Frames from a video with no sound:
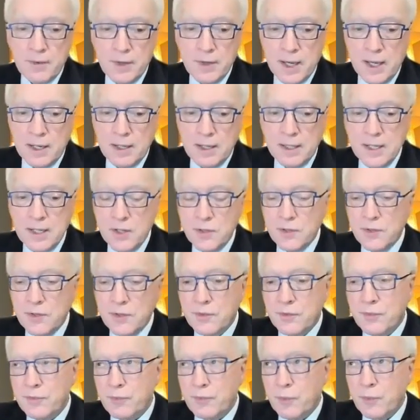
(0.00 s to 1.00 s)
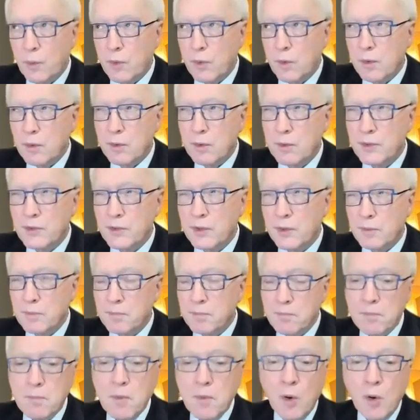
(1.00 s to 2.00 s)
at least for
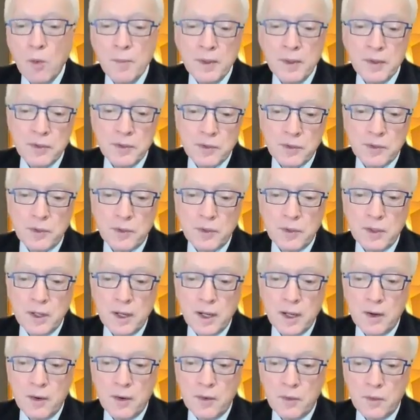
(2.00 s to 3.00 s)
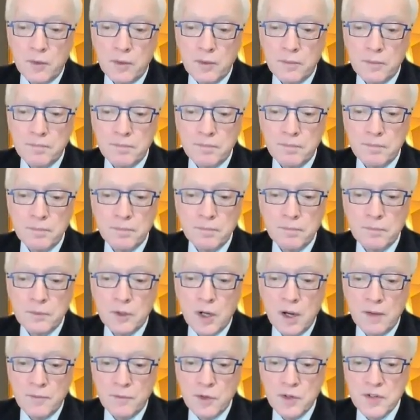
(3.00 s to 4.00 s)
certain moments or
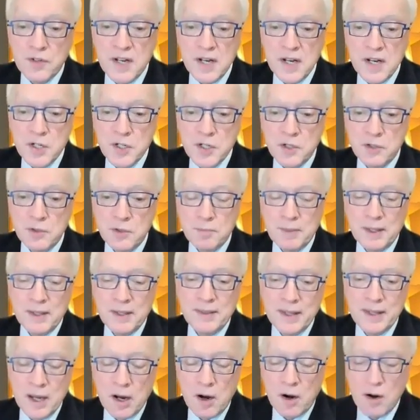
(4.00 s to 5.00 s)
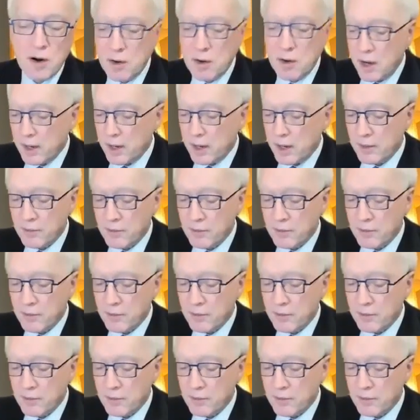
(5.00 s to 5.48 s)
conversations, but they are not,